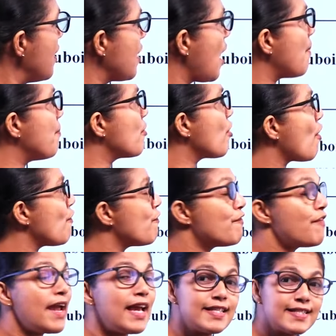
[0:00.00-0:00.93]
number of
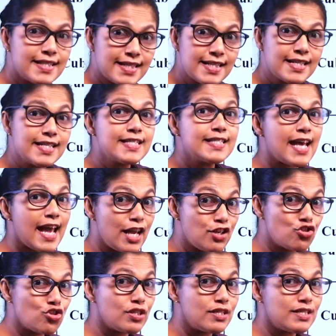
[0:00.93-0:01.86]
faces,
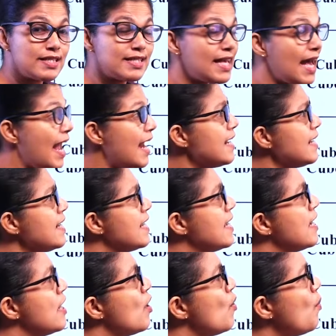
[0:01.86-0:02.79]
edges and
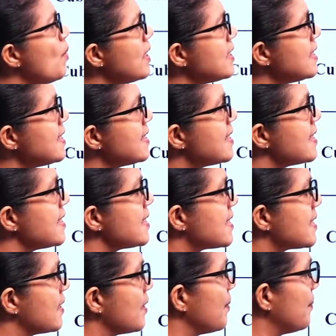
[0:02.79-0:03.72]

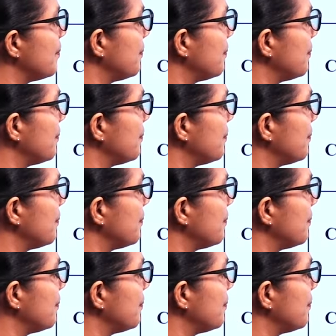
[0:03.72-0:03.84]
vertices.